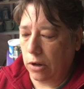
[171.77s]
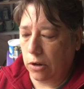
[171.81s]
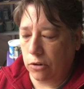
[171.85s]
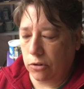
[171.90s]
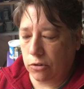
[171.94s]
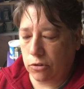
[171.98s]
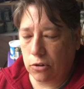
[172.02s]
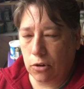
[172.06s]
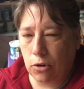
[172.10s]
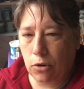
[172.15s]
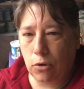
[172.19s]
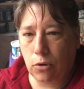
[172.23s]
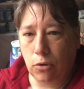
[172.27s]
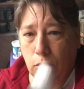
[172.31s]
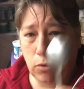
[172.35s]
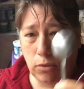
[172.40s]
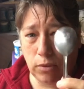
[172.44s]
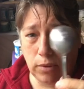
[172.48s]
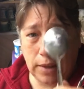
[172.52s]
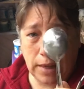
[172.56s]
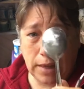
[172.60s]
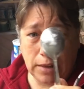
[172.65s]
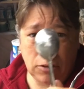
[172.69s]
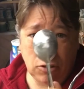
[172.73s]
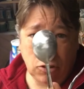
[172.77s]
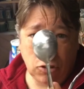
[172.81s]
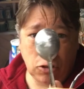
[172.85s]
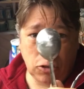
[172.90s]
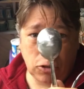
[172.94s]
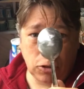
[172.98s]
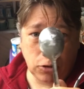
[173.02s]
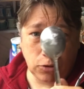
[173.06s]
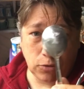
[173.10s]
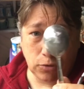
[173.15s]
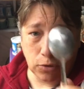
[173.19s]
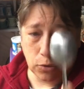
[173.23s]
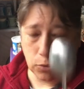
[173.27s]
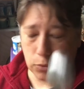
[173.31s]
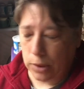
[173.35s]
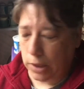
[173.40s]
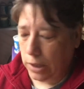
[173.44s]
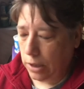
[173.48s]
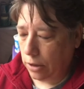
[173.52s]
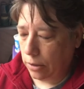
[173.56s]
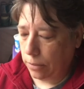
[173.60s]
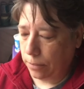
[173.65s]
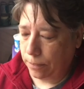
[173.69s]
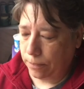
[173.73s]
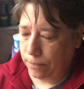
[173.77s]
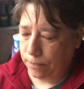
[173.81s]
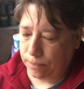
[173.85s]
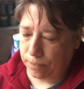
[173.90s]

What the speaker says: So that's your silverware.